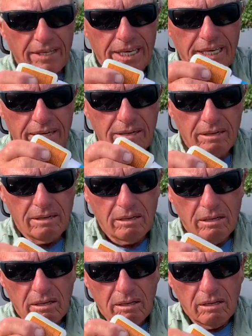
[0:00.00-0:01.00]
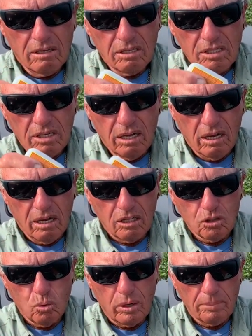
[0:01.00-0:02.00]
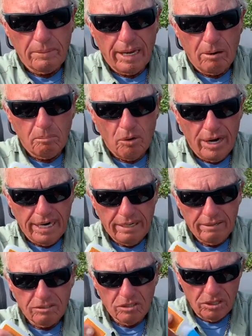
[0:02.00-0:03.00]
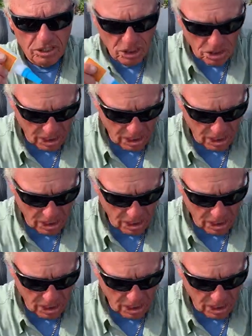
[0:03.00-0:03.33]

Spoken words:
the 20-pound braid. So this is